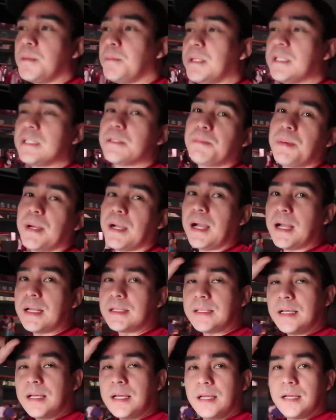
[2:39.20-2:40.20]
It means
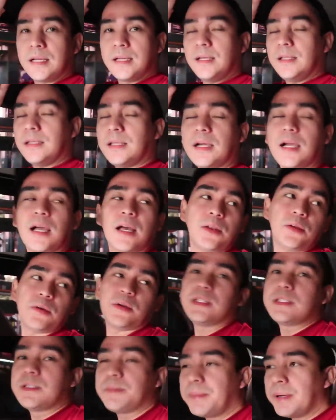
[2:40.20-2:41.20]
pagasa. In Tagalog,
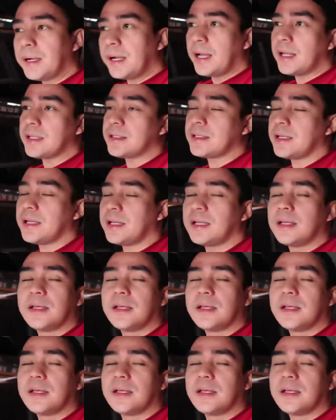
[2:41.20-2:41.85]
it's pagasa.